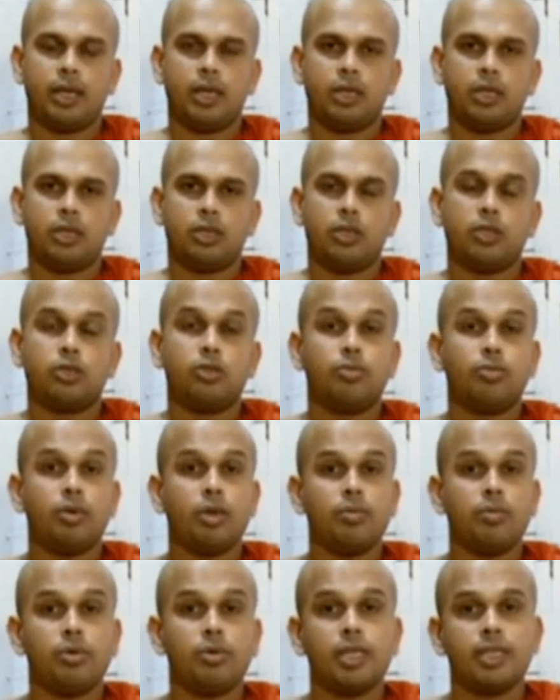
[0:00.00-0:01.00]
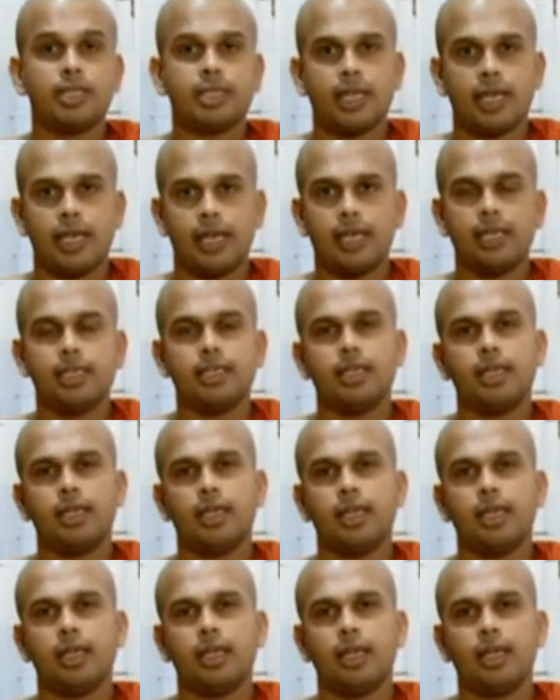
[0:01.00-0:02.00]
So Supreme Buddha says,
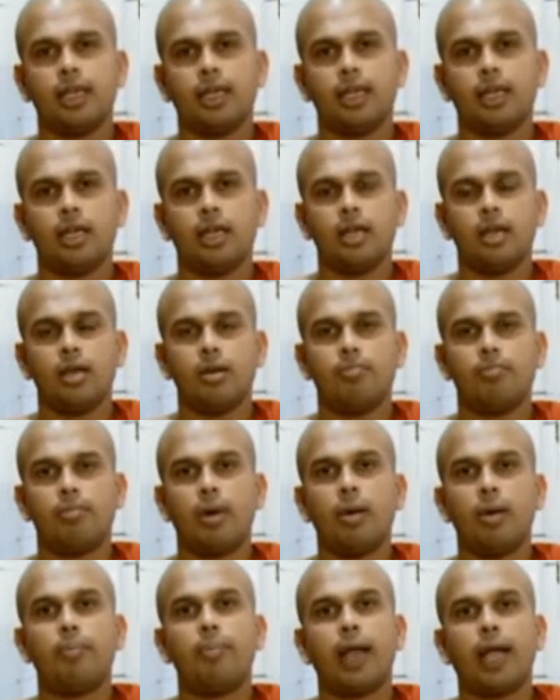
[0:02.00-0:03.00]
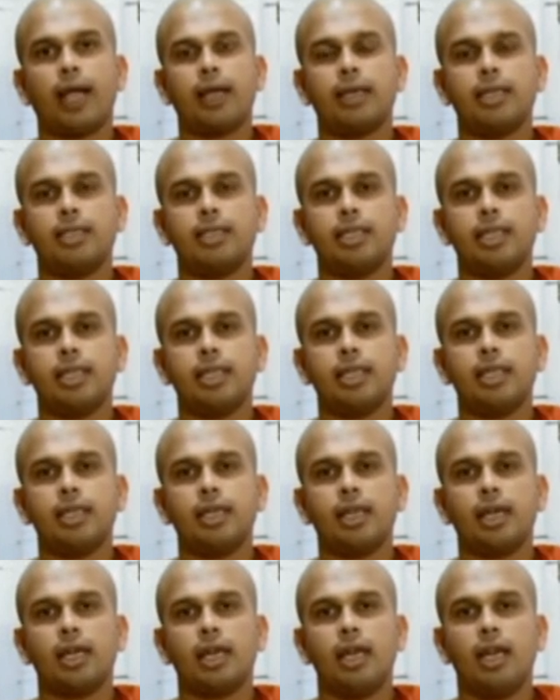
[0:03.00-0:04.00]
by
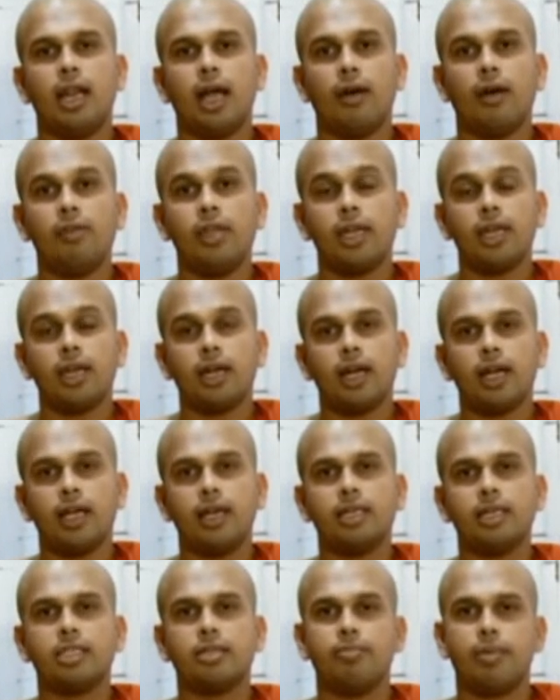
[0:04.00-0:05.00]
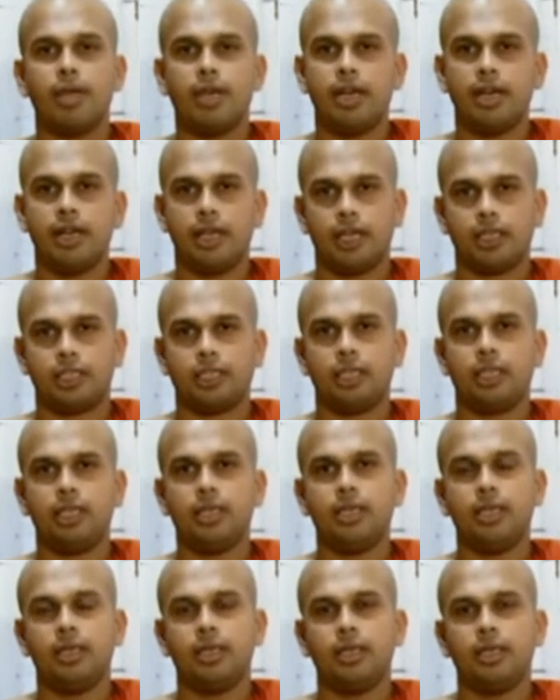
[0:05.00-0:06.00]
practicing loving kindness
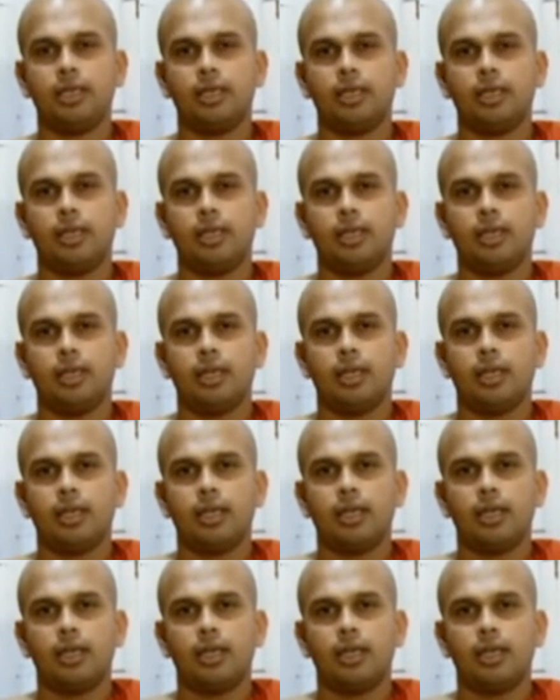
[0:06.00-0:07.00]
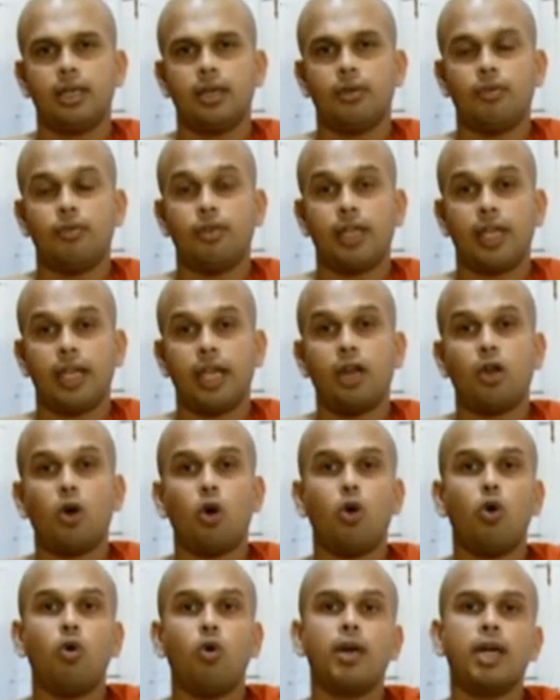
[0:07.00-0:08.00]
meditation, we can
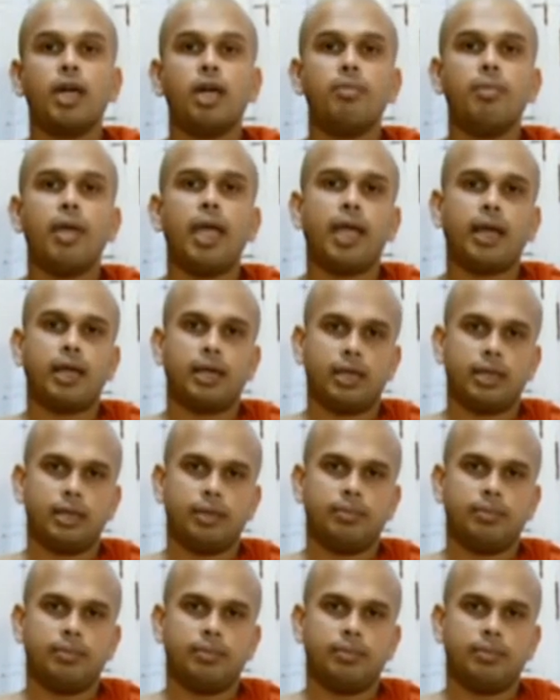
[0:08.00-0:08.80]
overcome anger.